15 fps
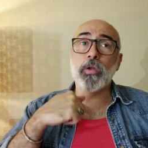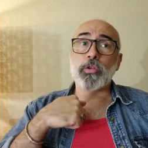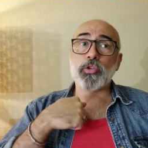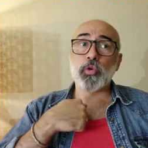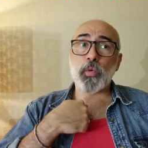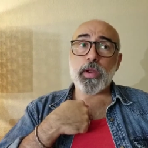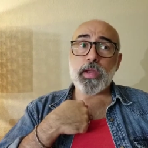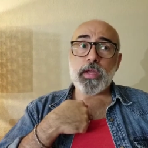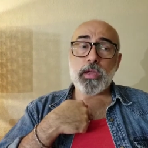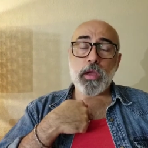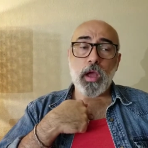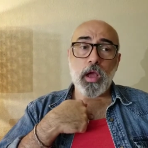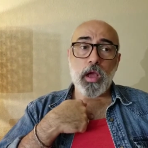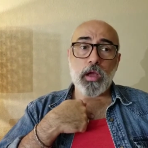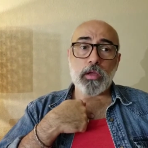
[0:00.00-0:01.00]
During
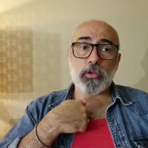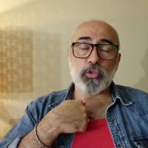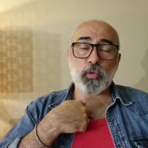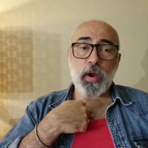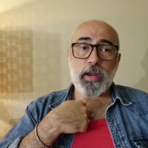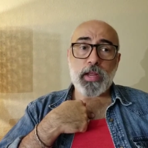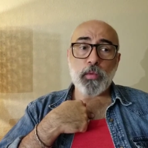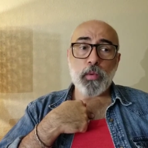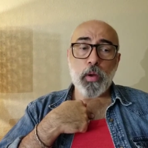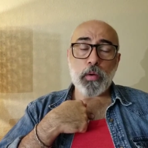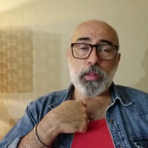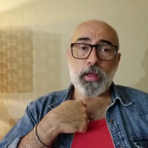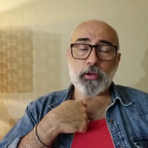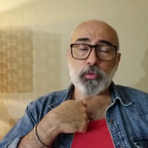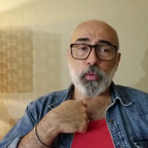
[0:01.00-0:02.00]
training, we were
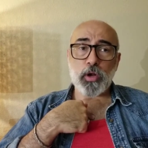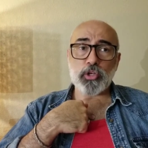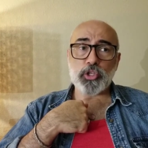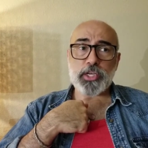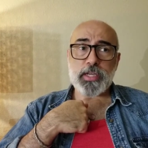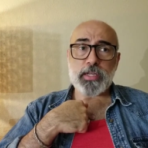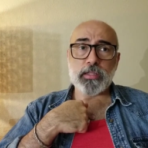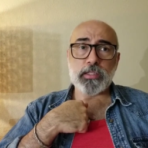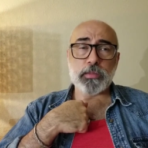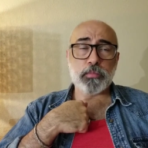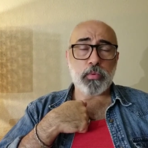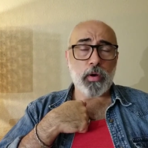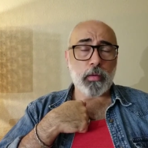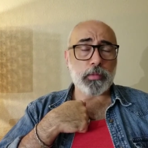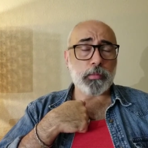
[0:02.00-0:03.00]
allowed to wear jeans
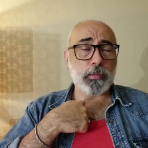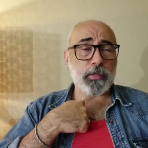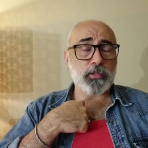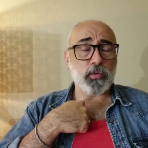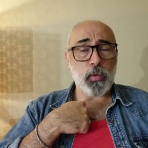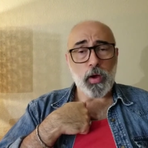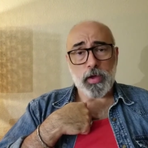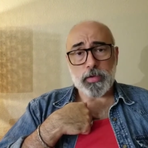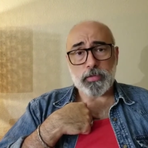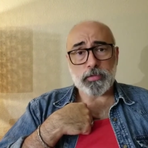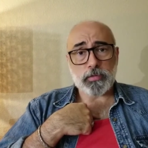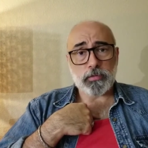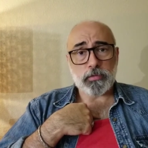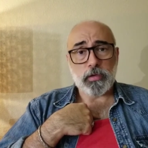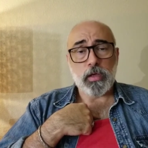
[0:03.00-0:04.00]
probably
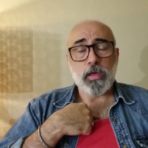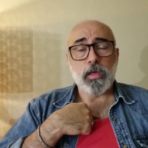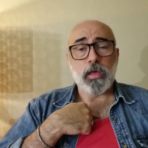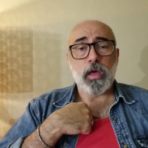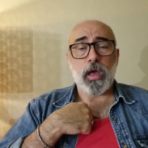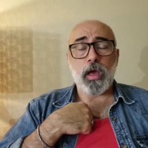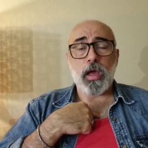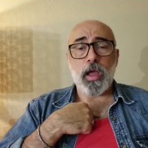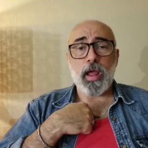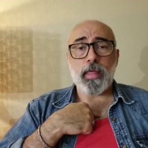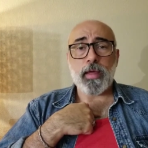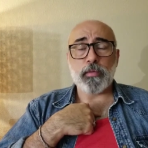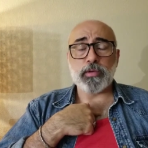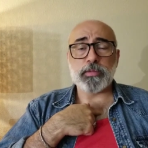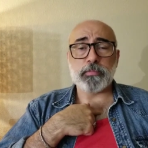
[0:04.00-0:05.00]
twice, and
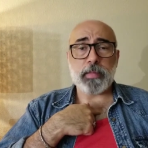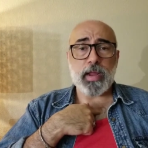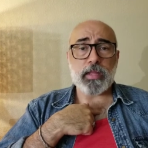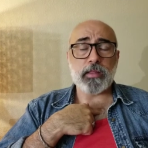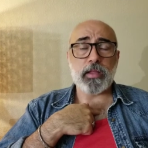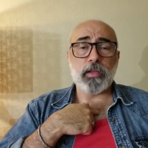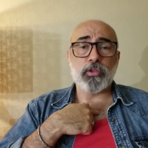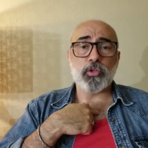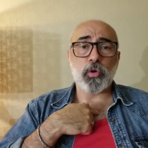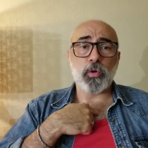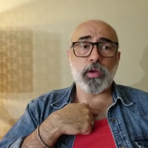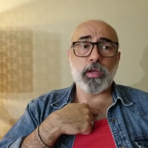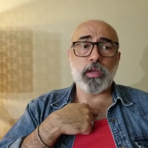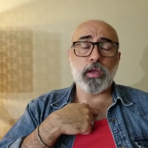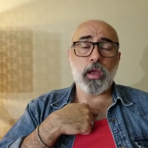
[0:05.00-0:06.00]
that was mainly
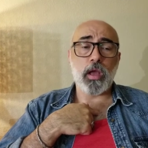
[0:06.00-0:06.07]
during